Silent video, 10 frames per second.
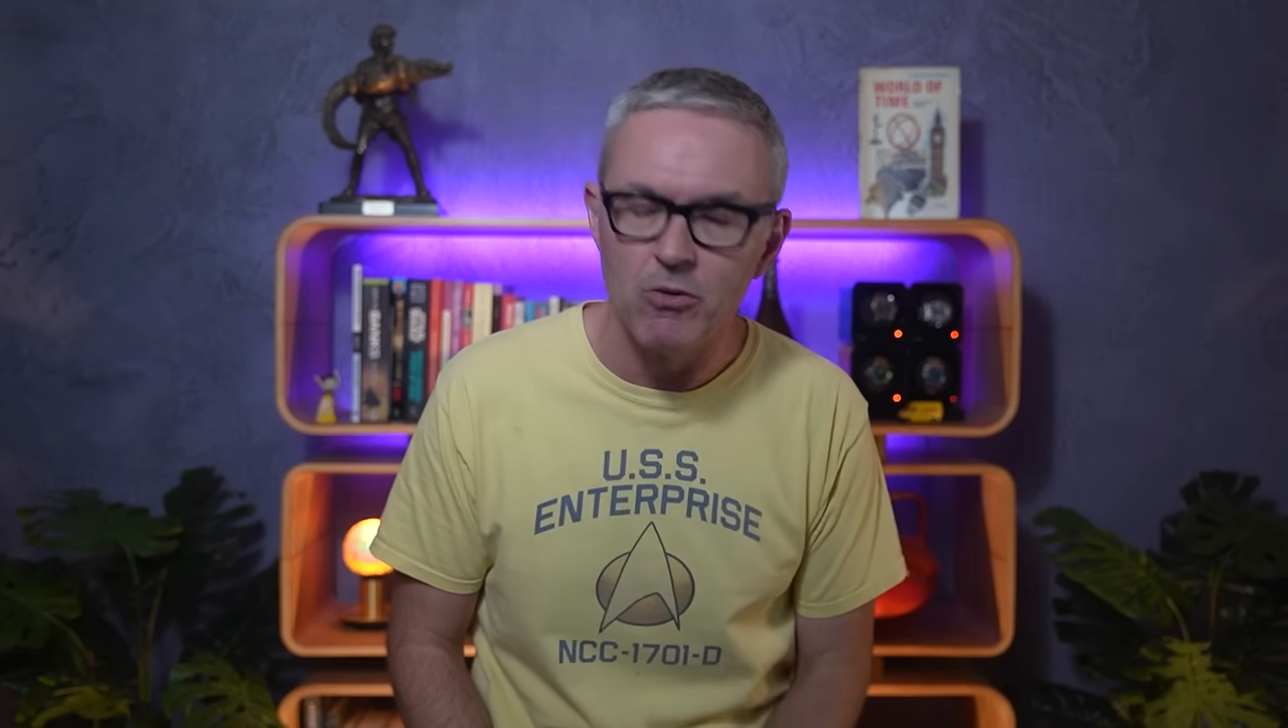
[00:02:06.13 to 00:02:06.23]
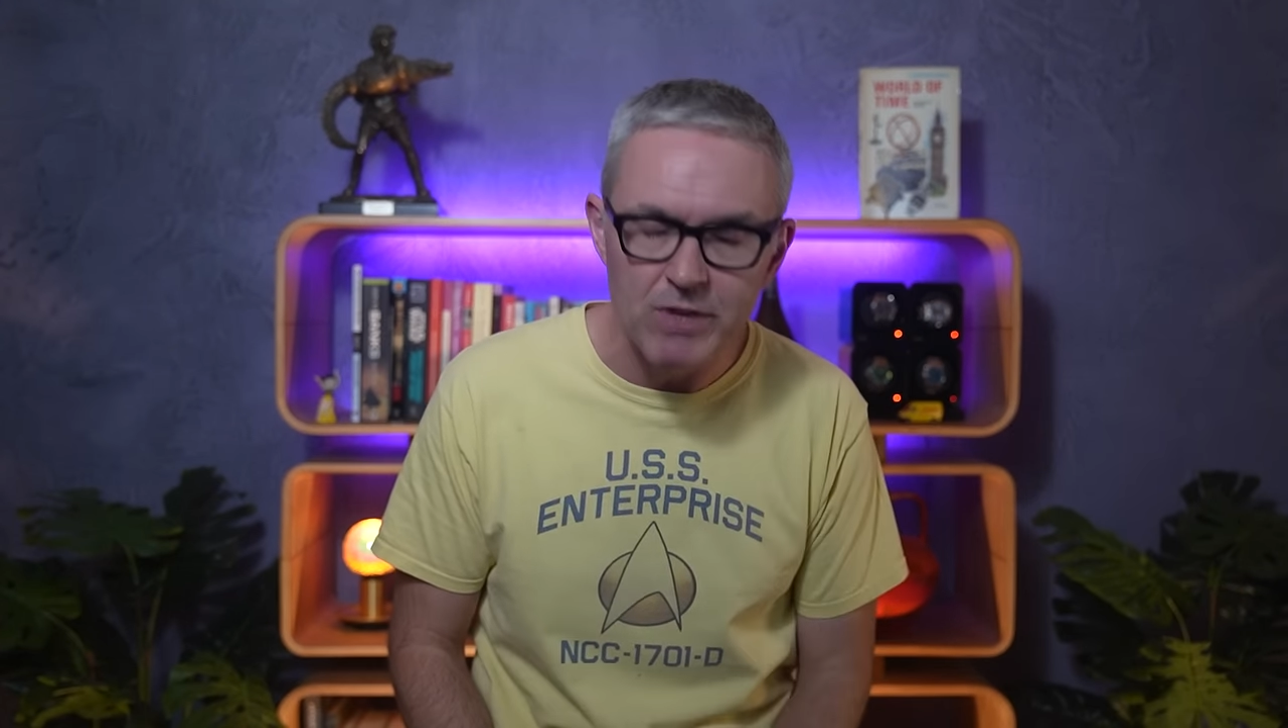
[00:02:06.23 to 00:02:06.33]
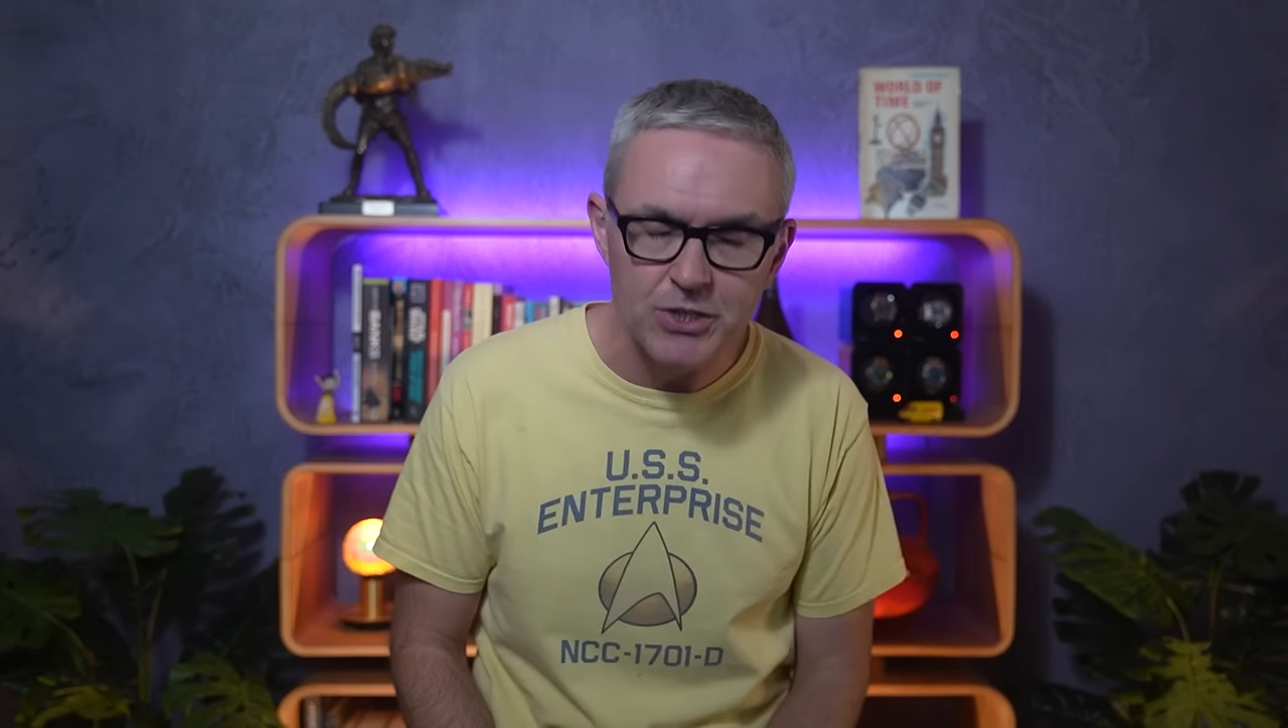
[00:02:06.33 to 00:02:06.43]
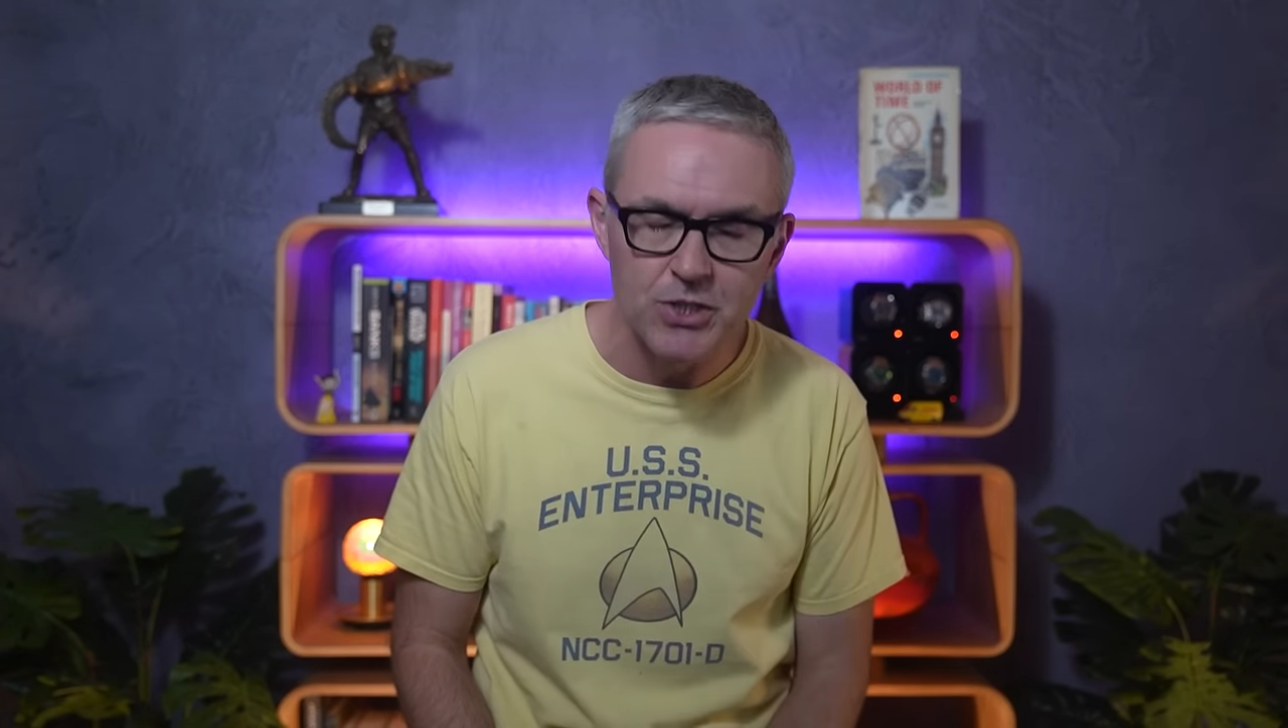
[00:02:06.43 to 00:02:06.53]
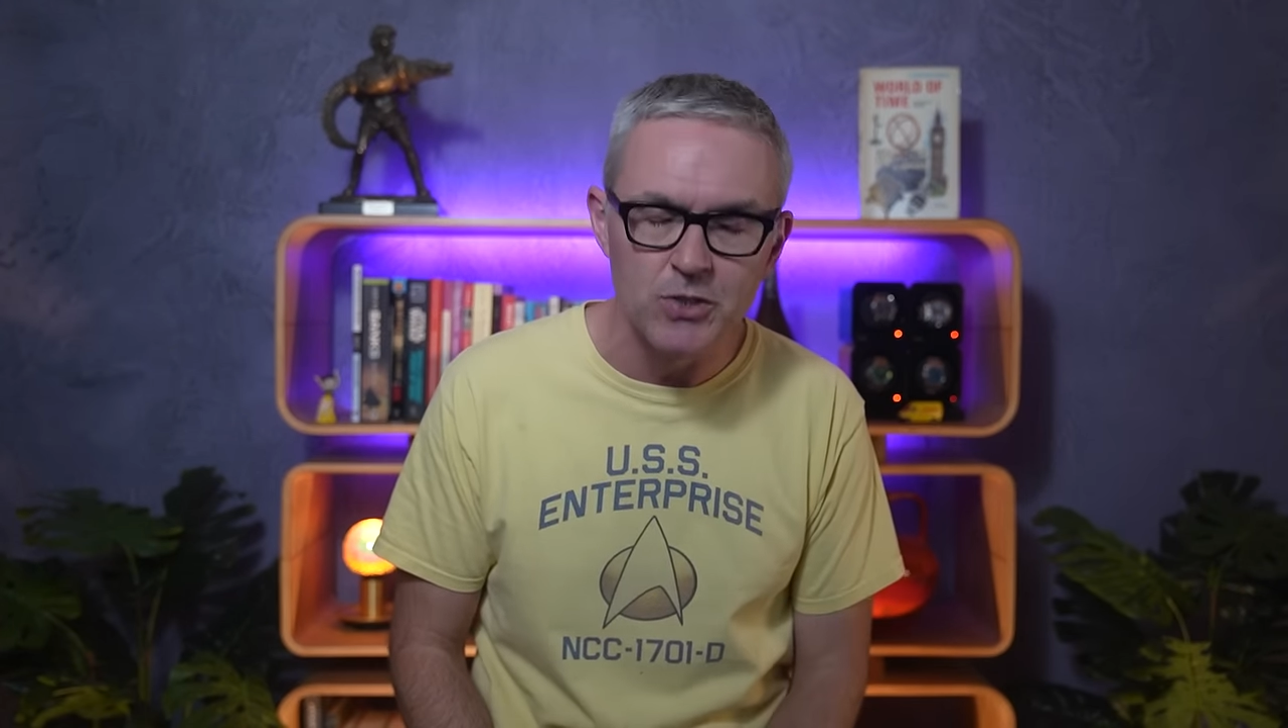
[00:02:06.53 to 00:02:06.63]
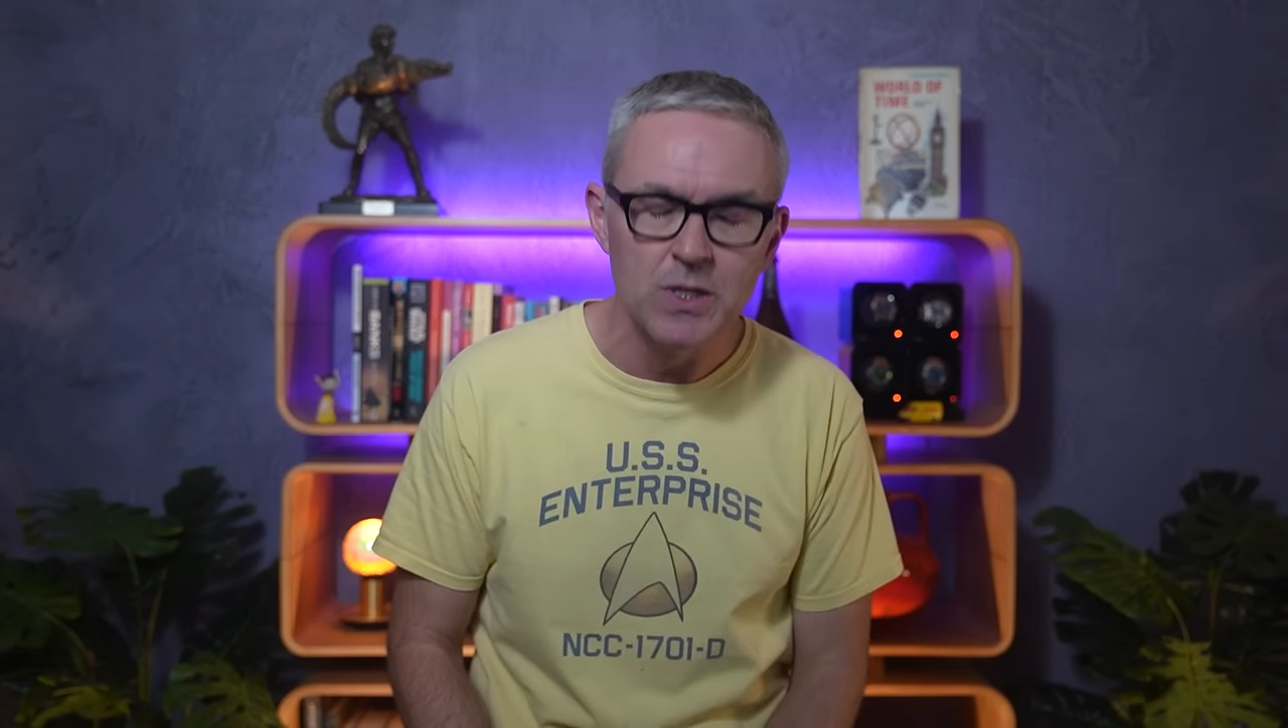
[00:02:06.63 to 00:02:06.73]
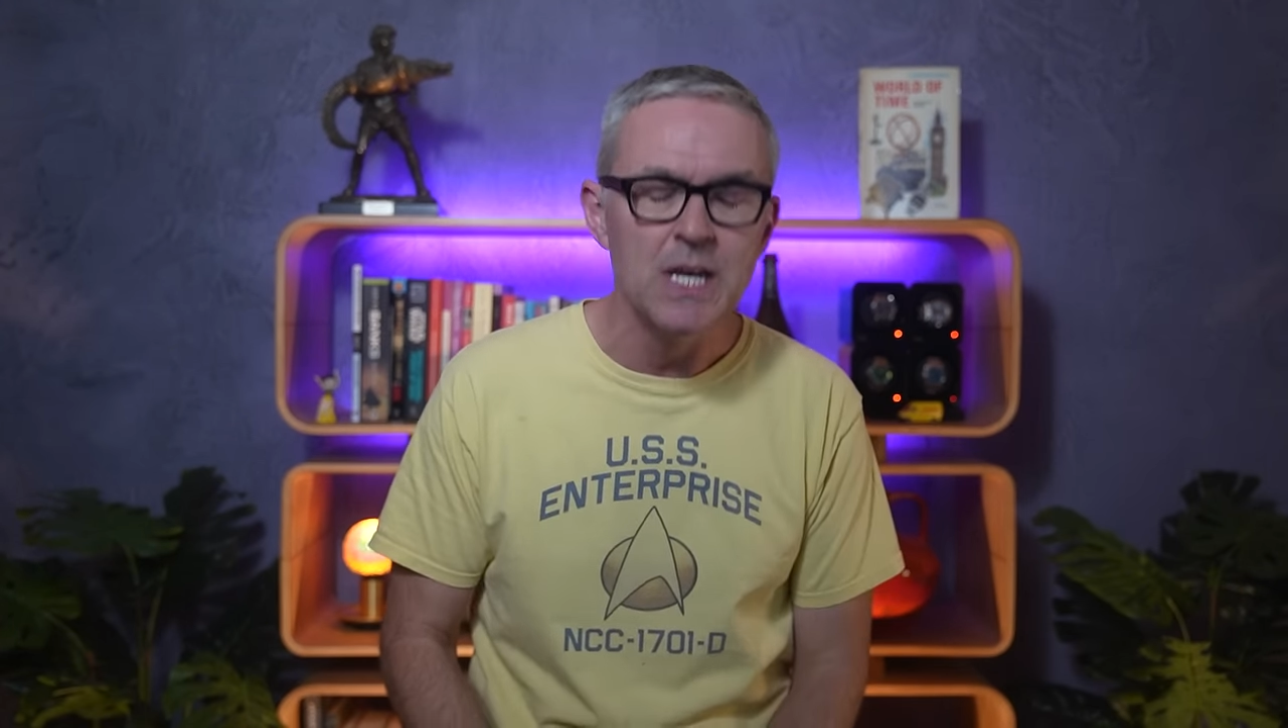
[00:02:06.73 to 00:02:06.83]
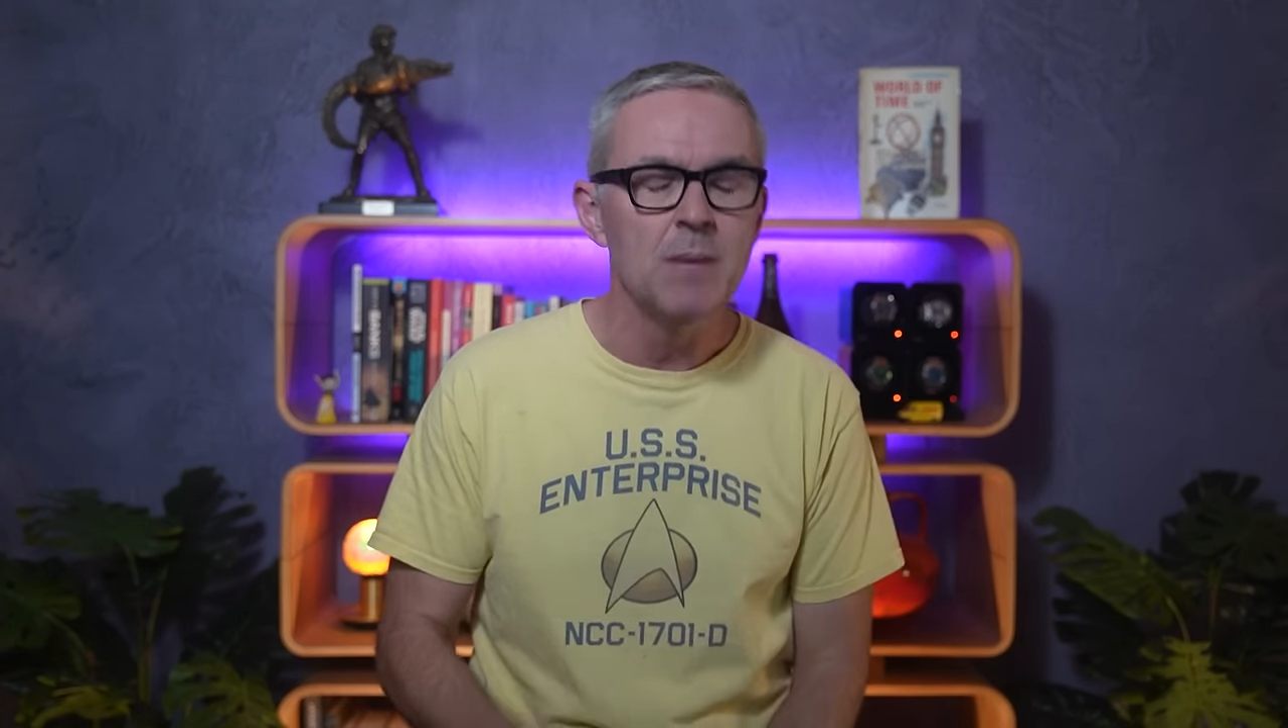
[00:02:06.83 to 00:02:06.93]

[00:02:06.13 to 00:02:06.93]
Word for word: original,